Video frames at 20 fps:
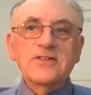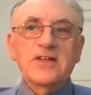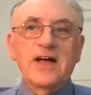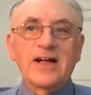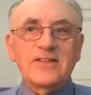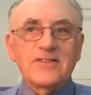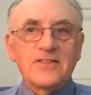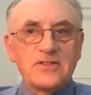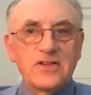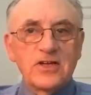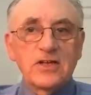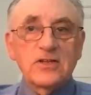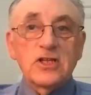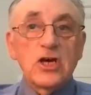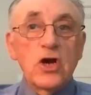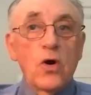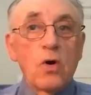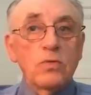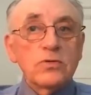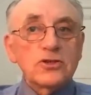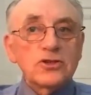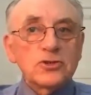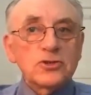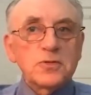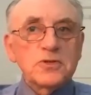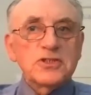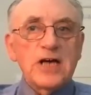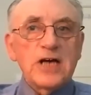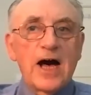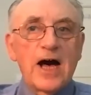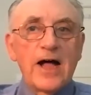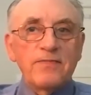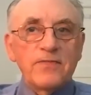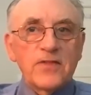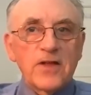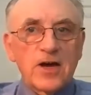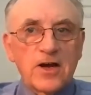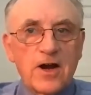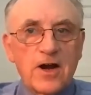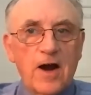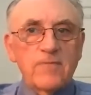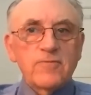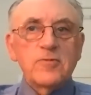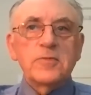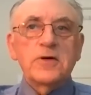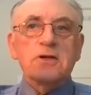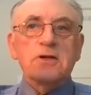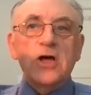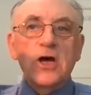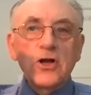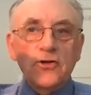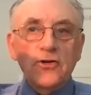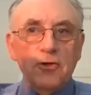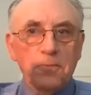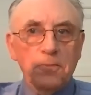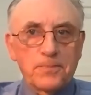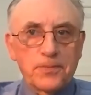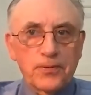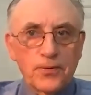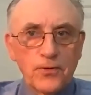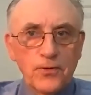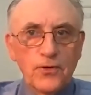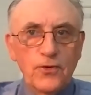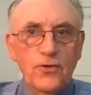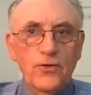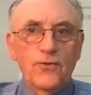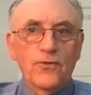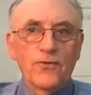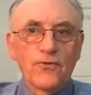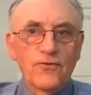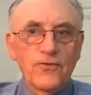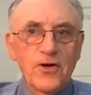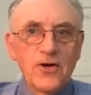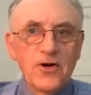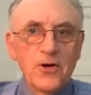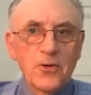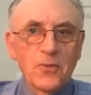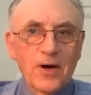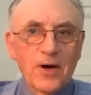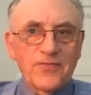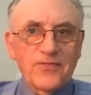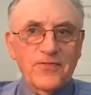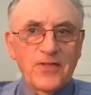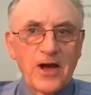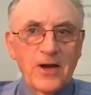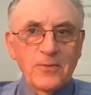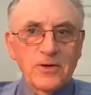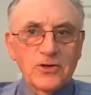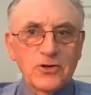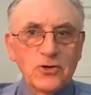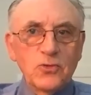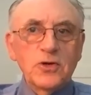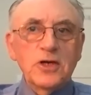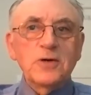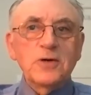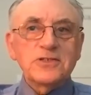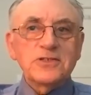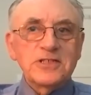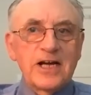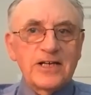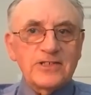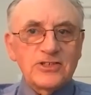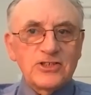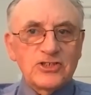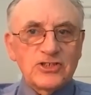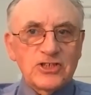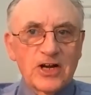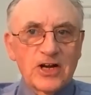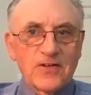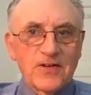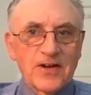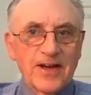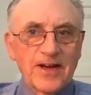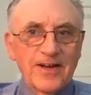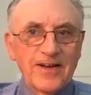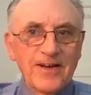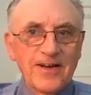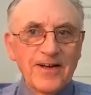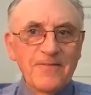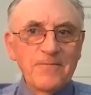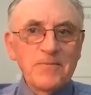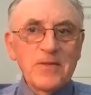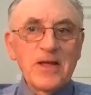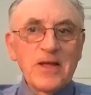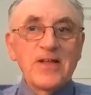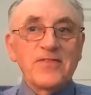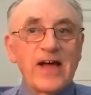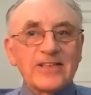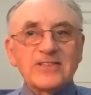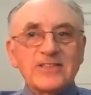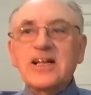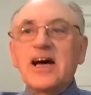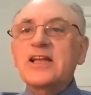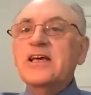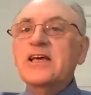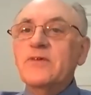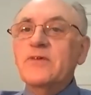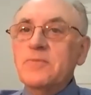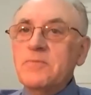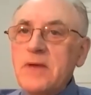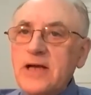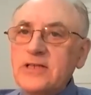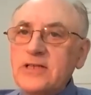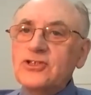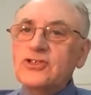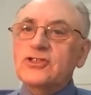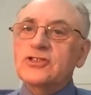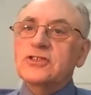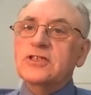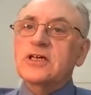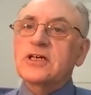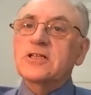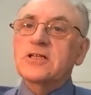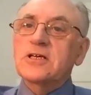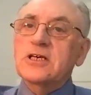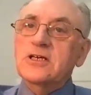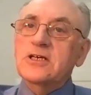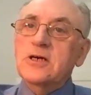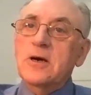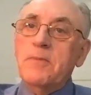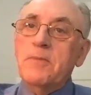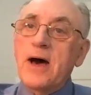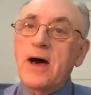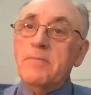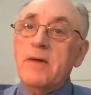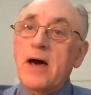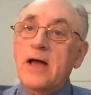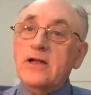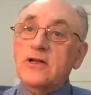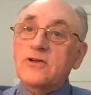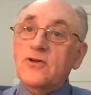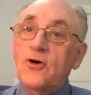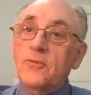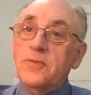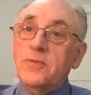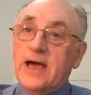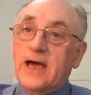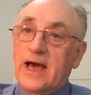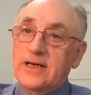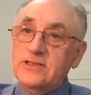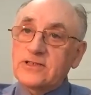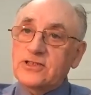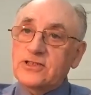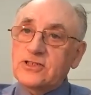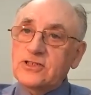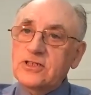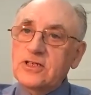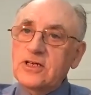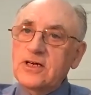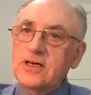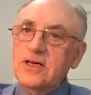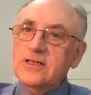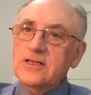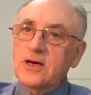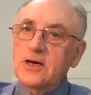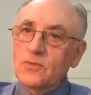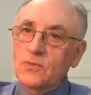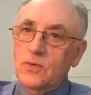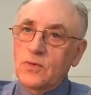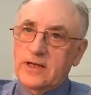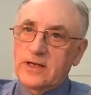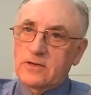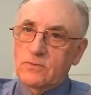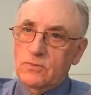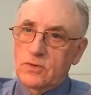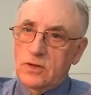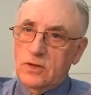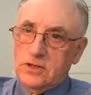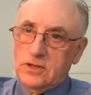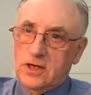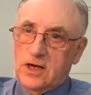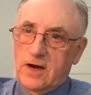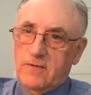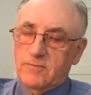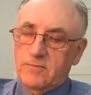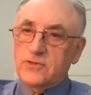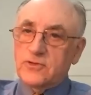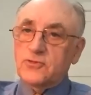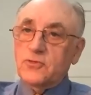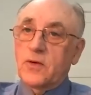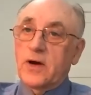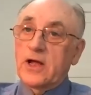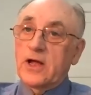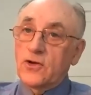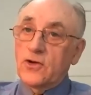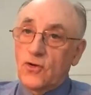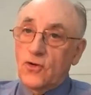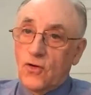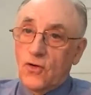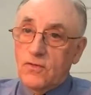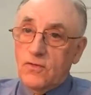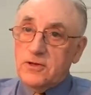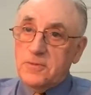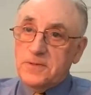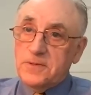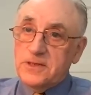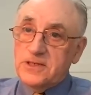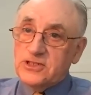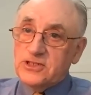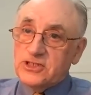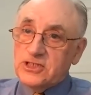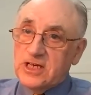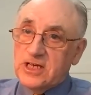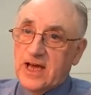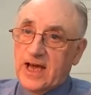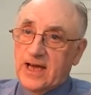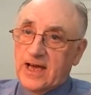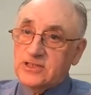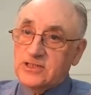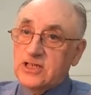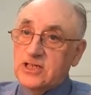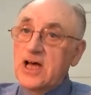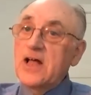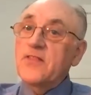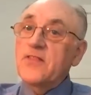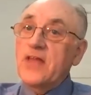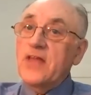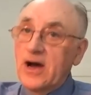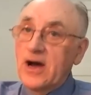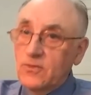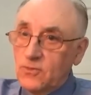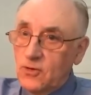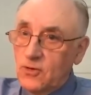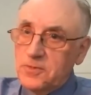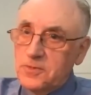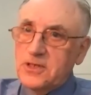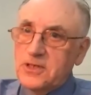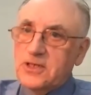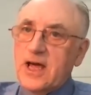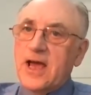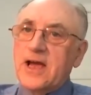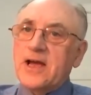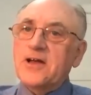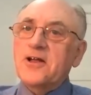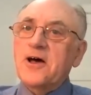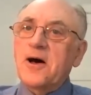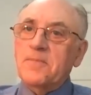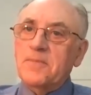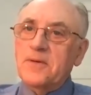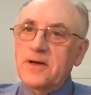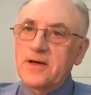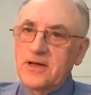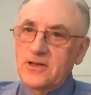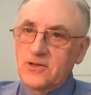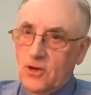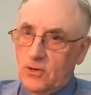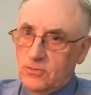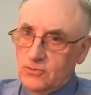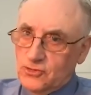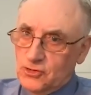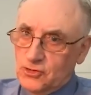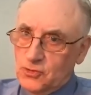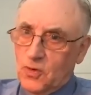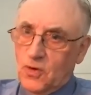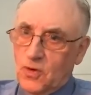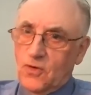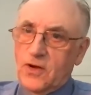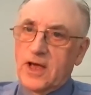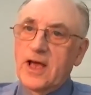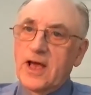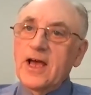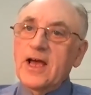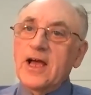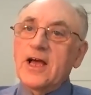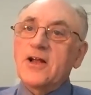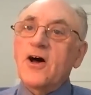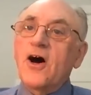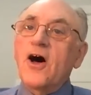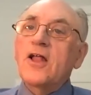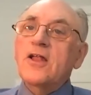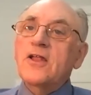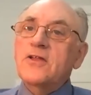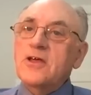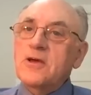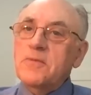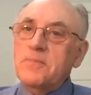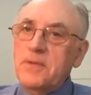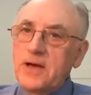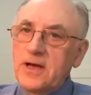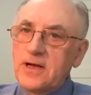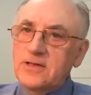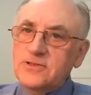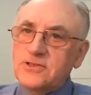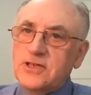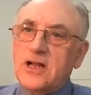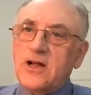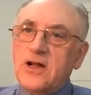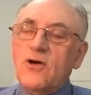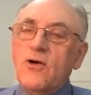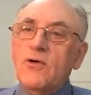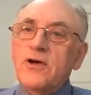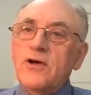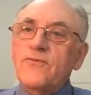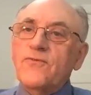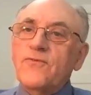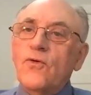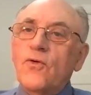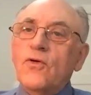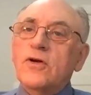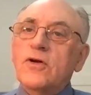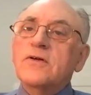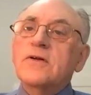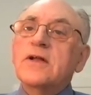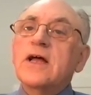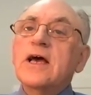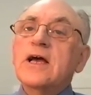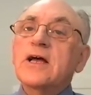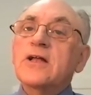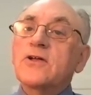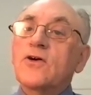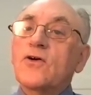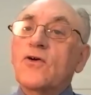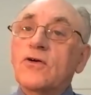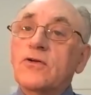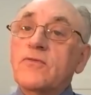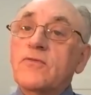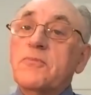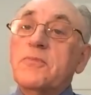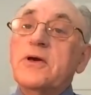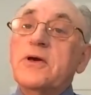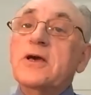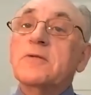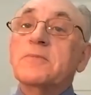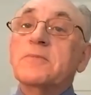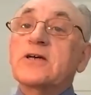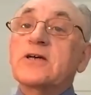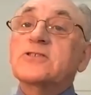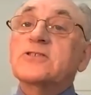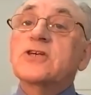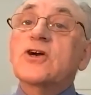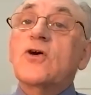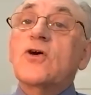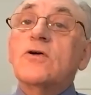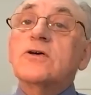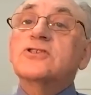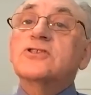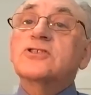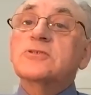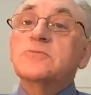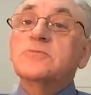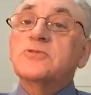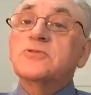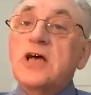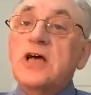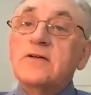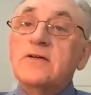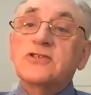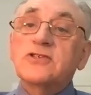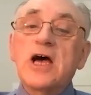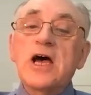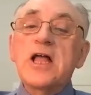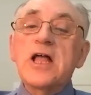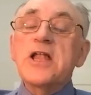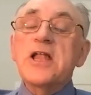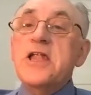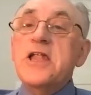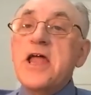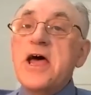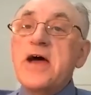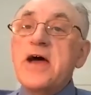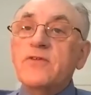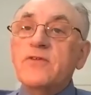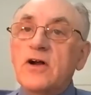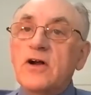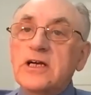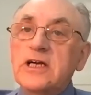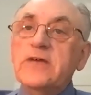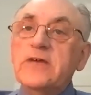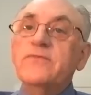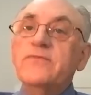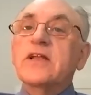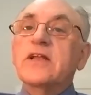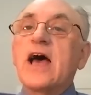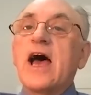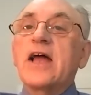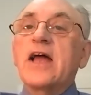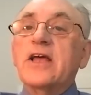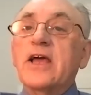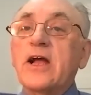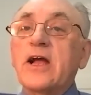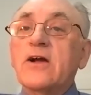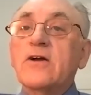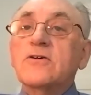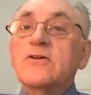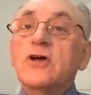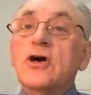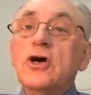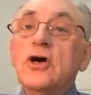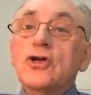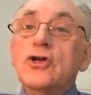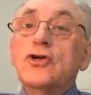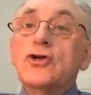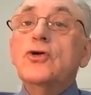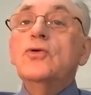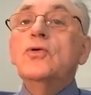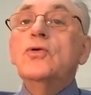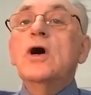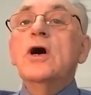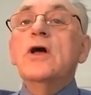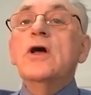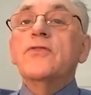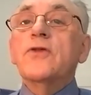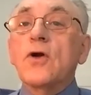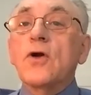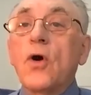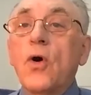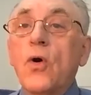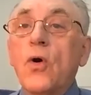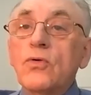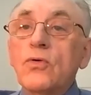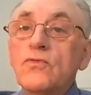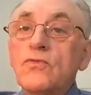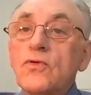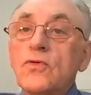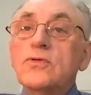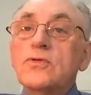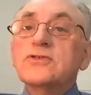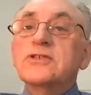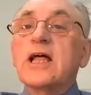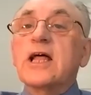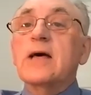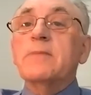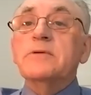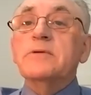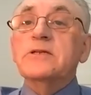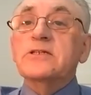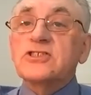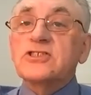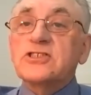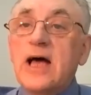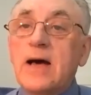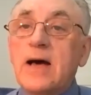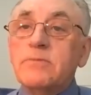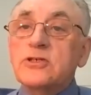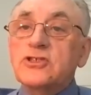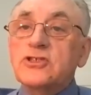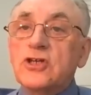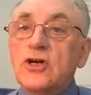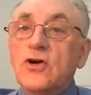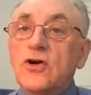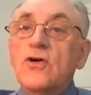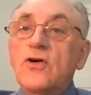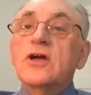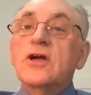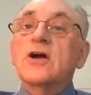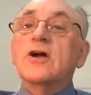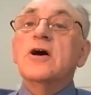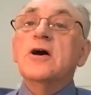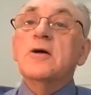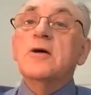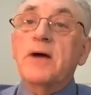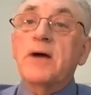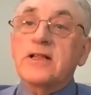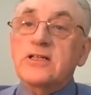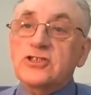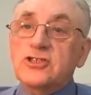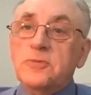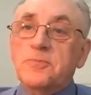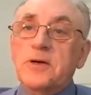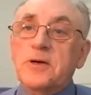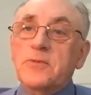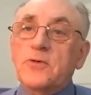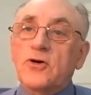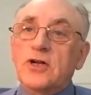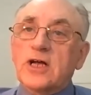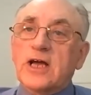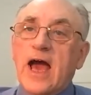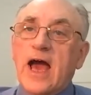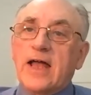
that the onus was on the government to prove what they were doing was necessary. That's not even mentioned in the Manitoba case that went the government's way, nor in the BC case. That will be taken up, don't you worry, in all of the appeals that are going forward in the Court of Appeal, because the courts themselves never even adhered to their own rules that had been established earlier by the Supreme Court of